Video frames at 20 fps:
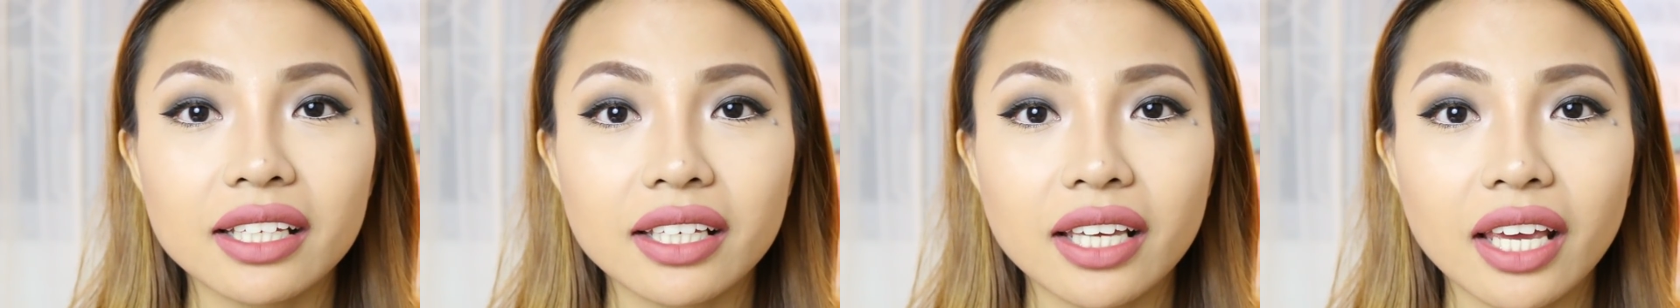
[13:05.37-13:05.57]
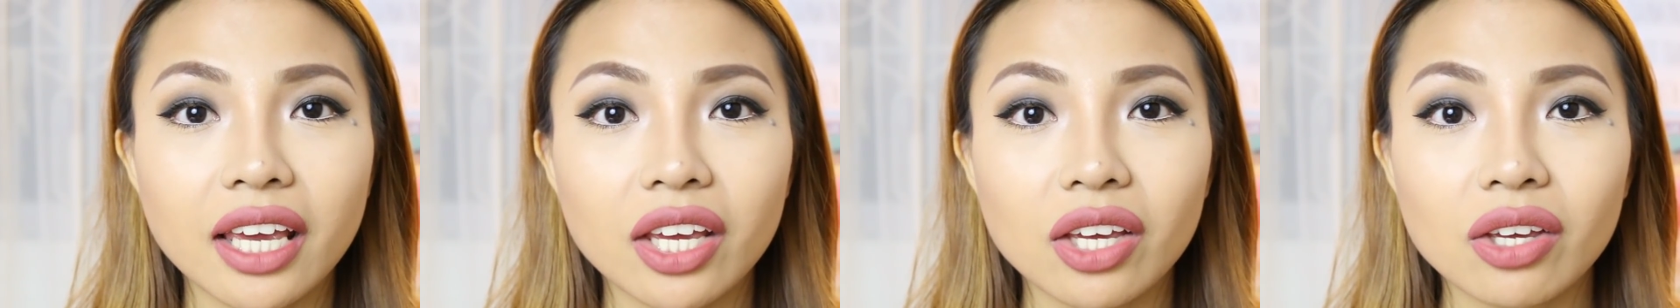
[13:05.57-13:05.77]

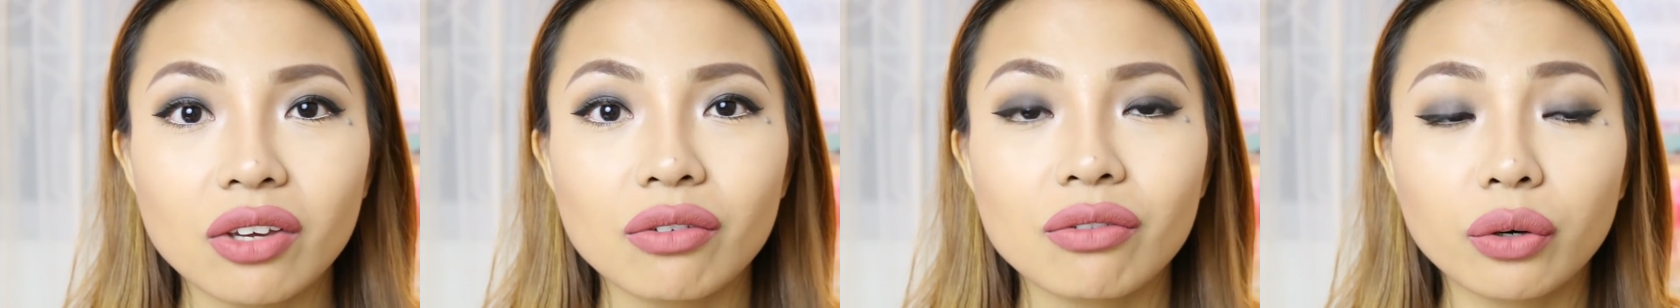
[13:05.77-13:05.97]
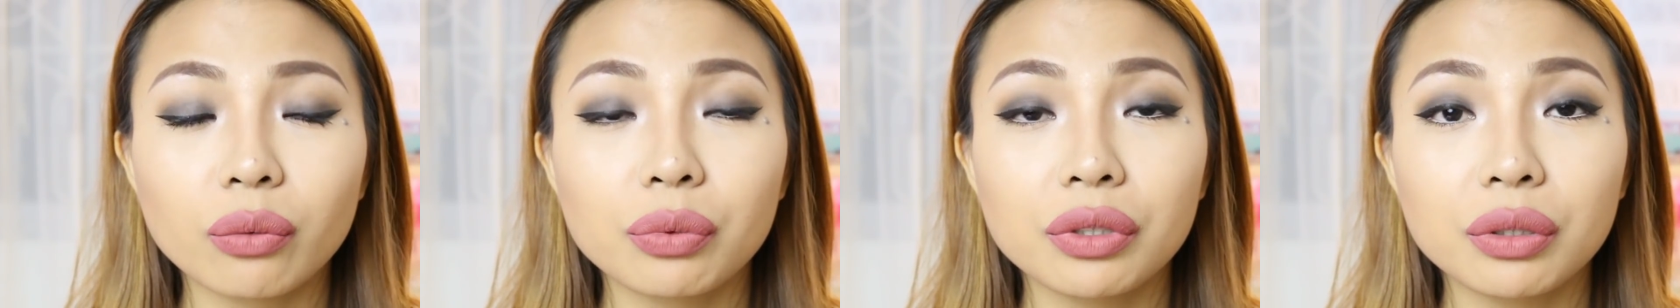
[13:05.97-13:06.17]

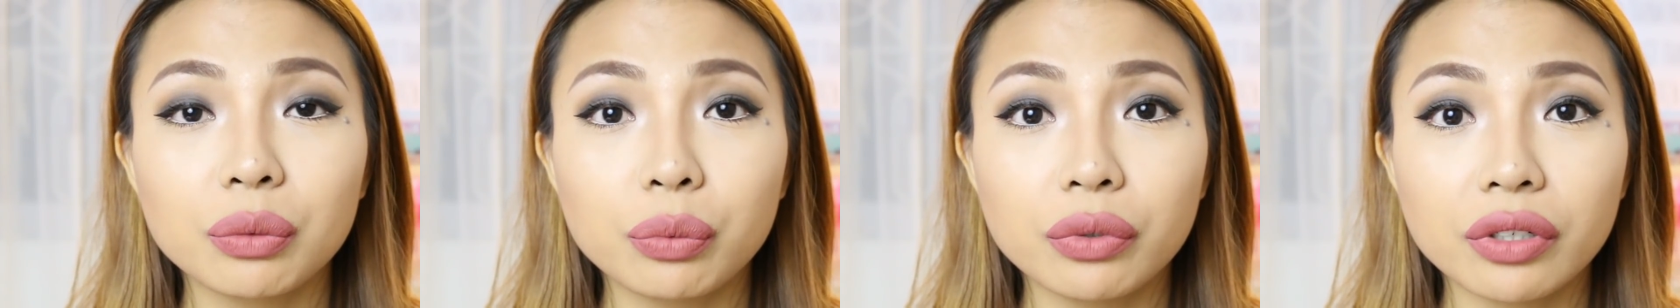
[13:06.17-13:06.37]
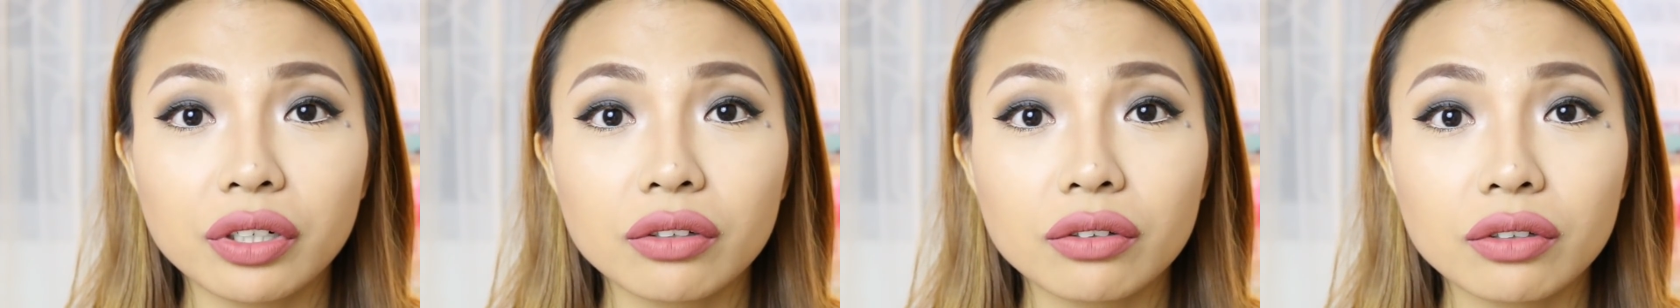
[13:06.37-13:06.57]
gave will
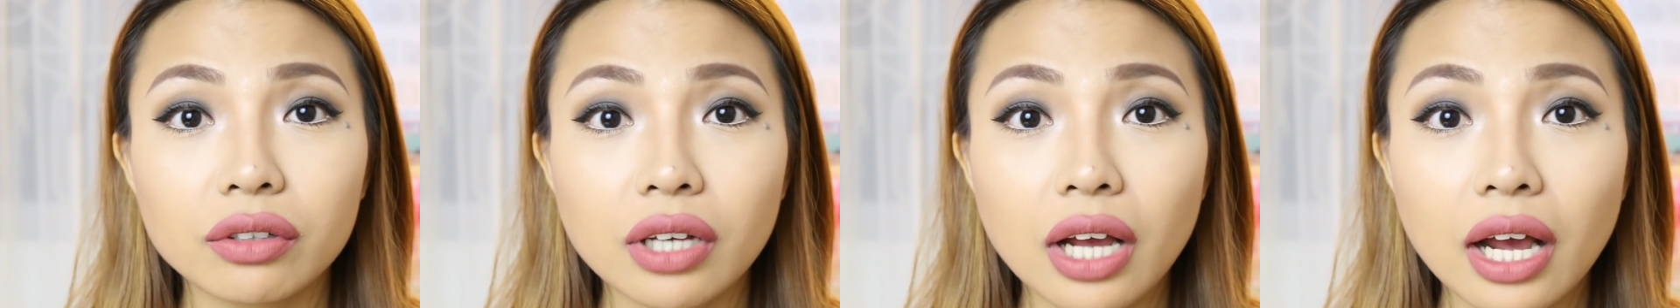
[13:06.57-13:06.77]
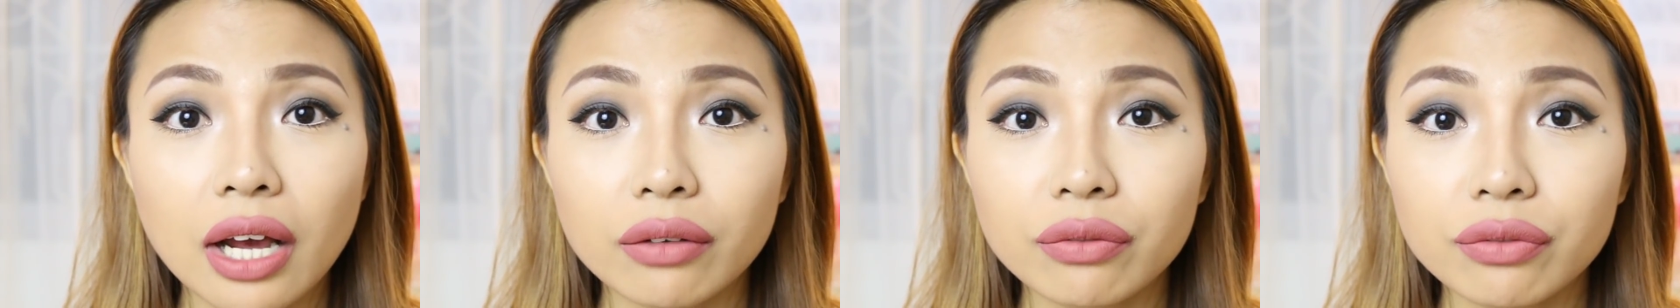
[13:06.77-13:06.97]
work
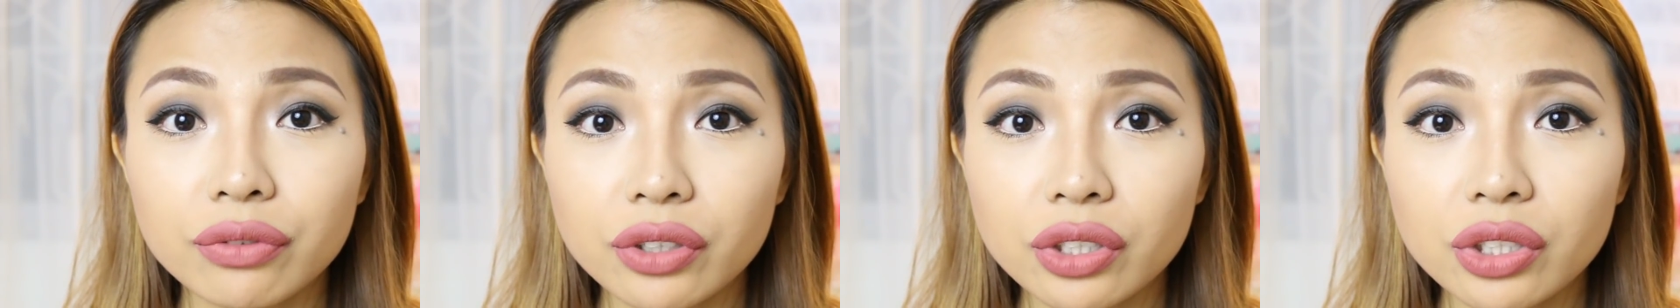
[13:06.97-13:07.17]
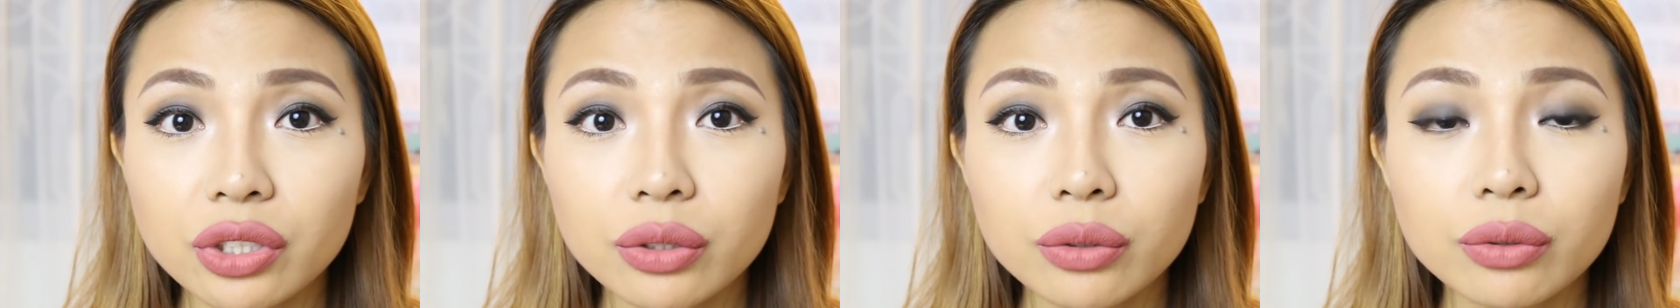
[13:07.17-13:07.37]
out
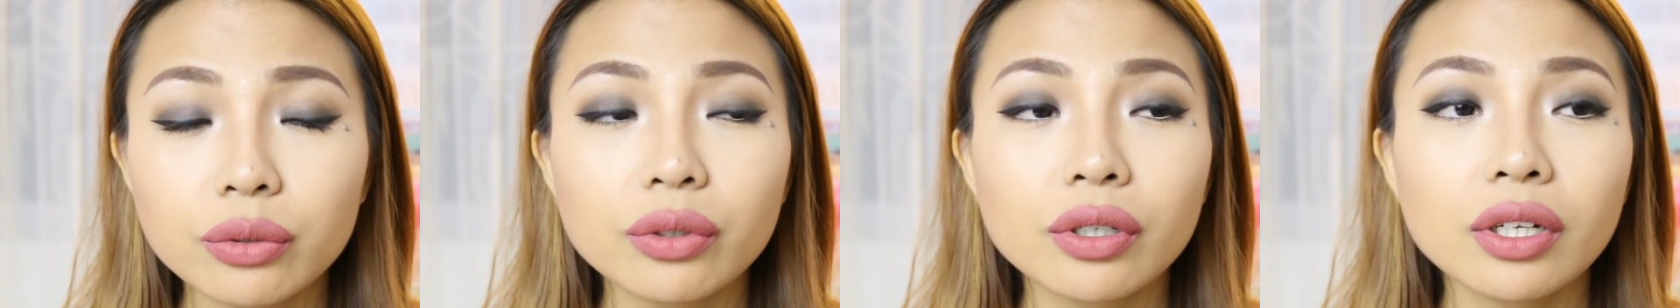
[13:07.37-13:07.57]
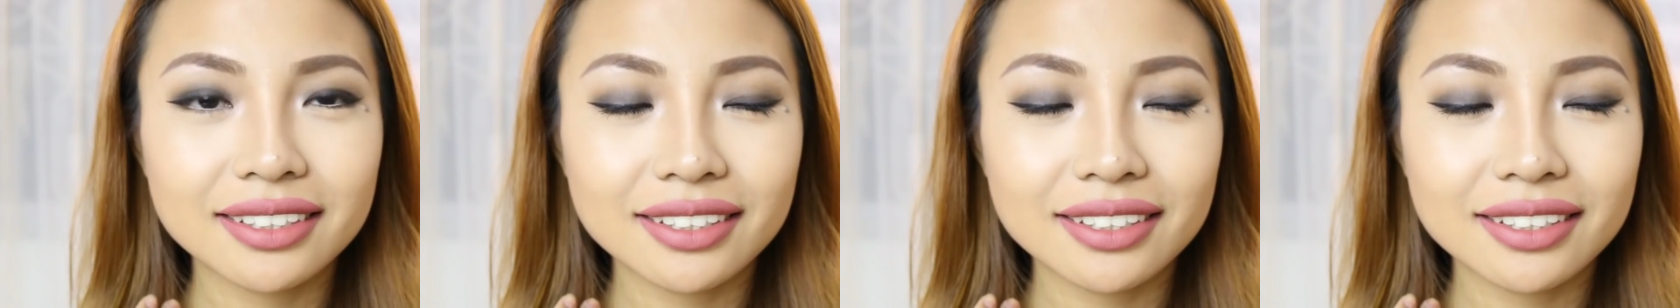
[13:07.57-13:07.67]
for you.